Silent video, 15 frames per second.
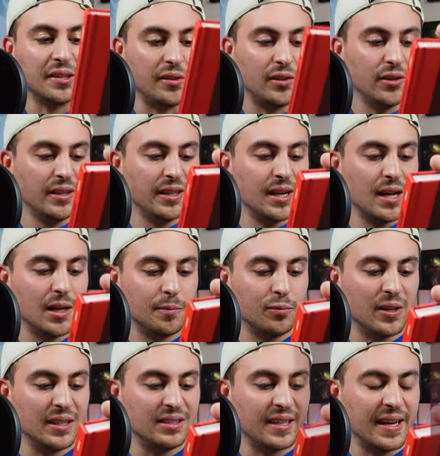This has a
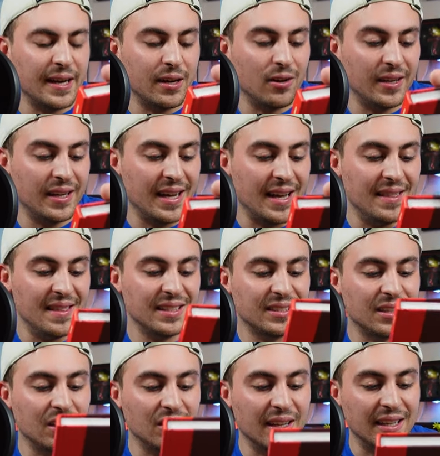$30 price tag on it,
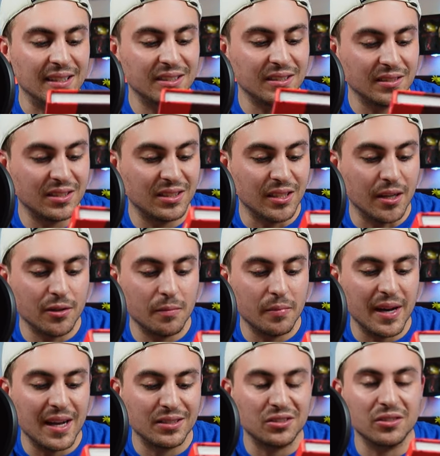and this collects
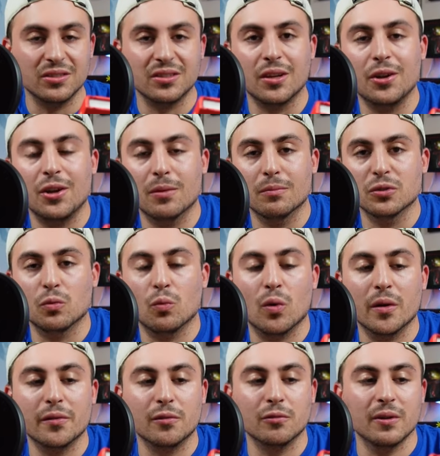Southern Bastards
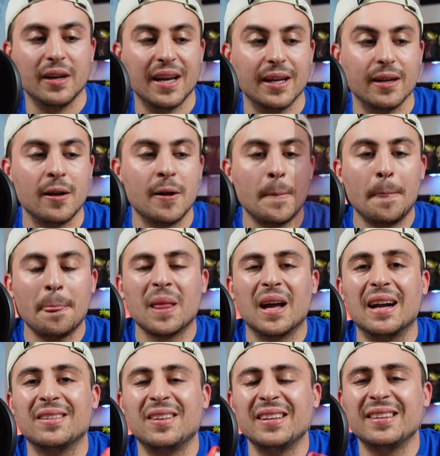numbers 1 through 8.
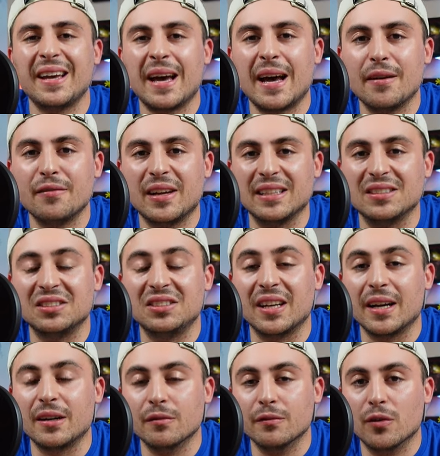I think they have a
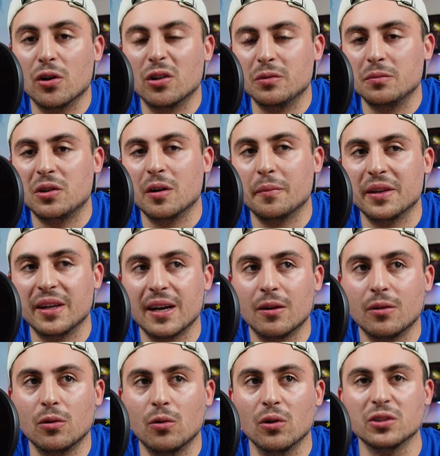second volume
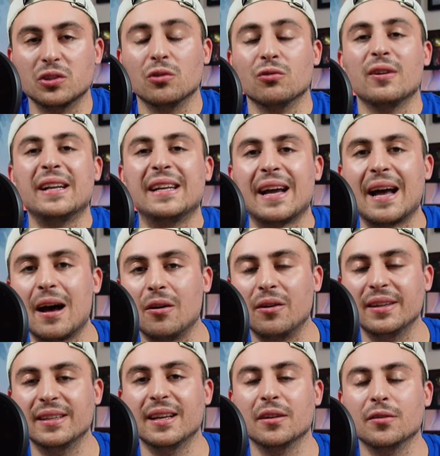coming out, or it's already
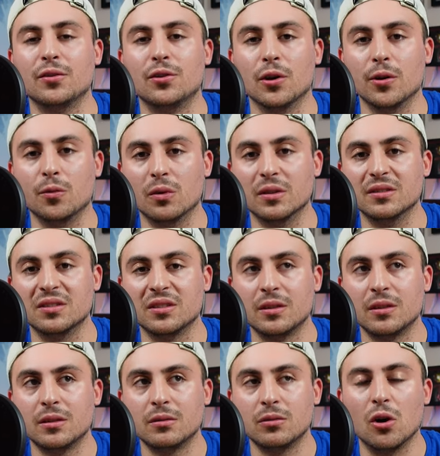out, and then a third
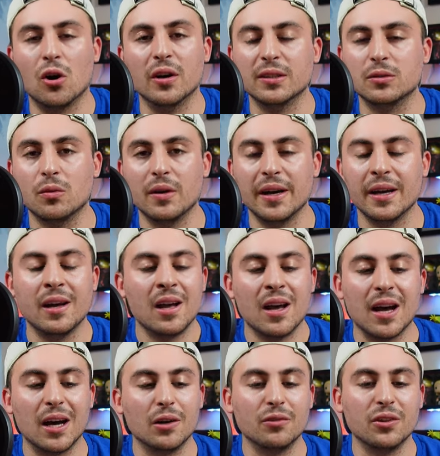one's on its way.
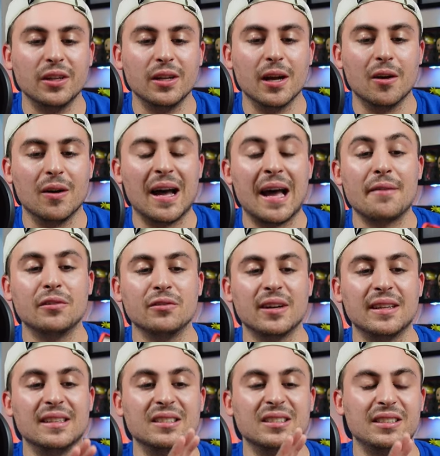I don't really know. I
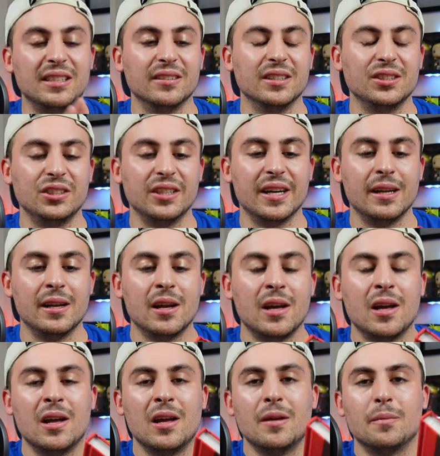haven't read this series yet.
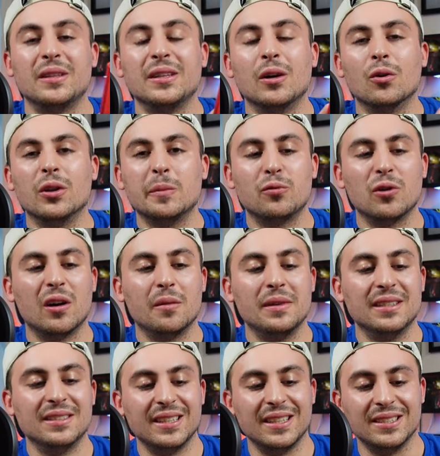But the only
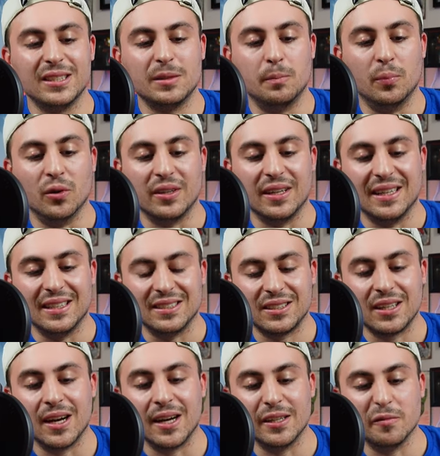problem is this book
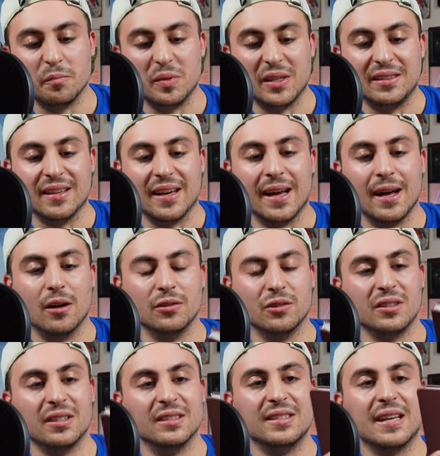is kind of beat to
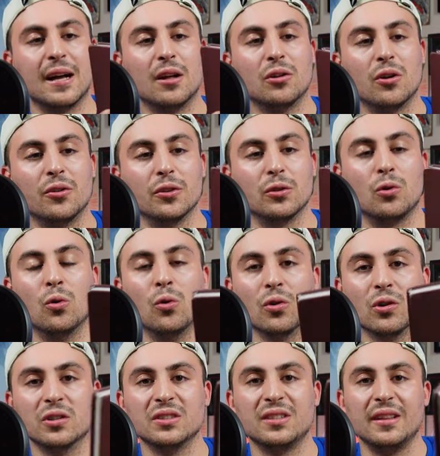hell. You can tell on the
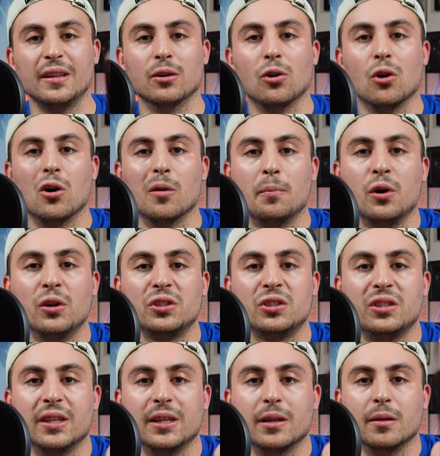corners, they're all
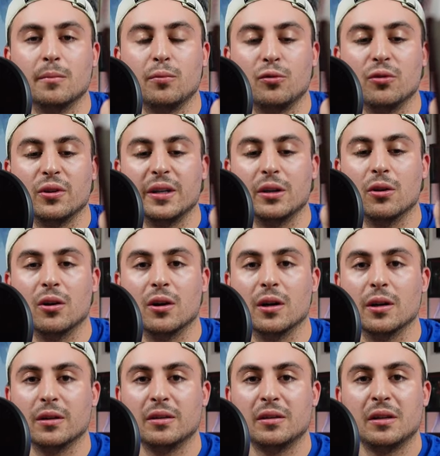pushed in pretty
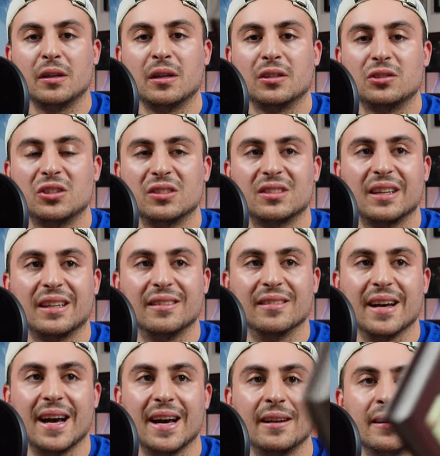hard, just
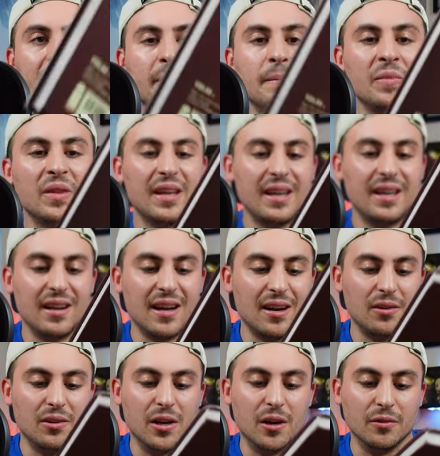like that.
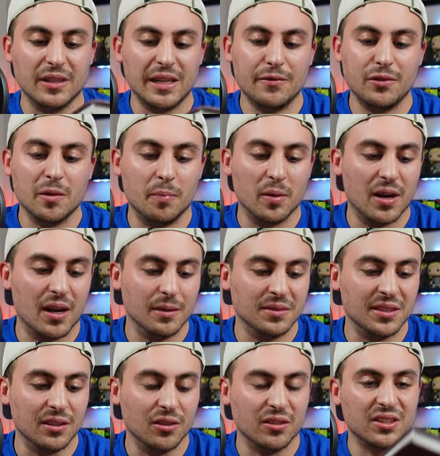And I don't know, even the
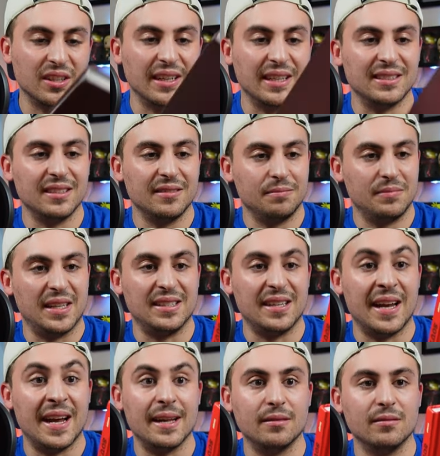bottoms, it looks like
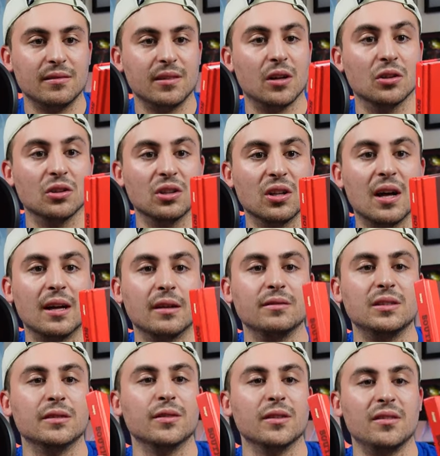it's hit a
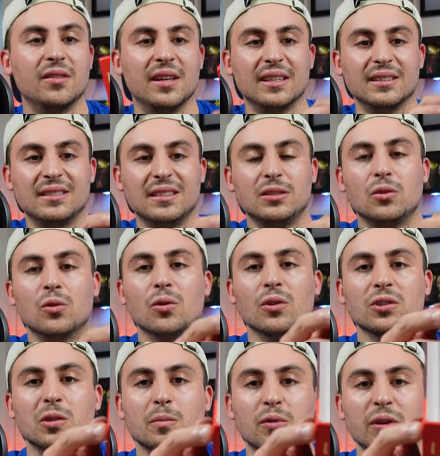lot of different things. These
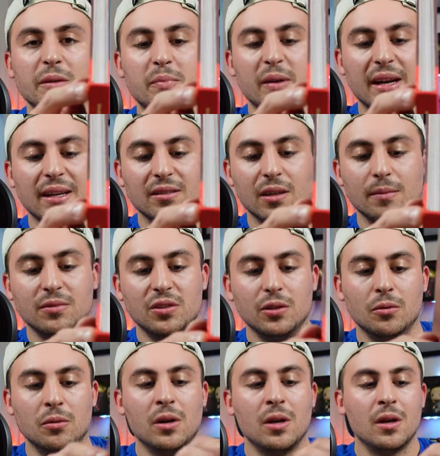corners are pretty banged up
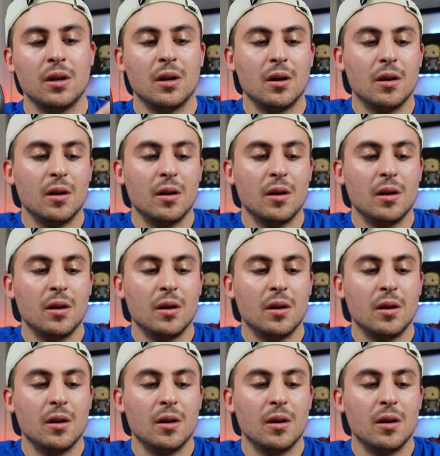too.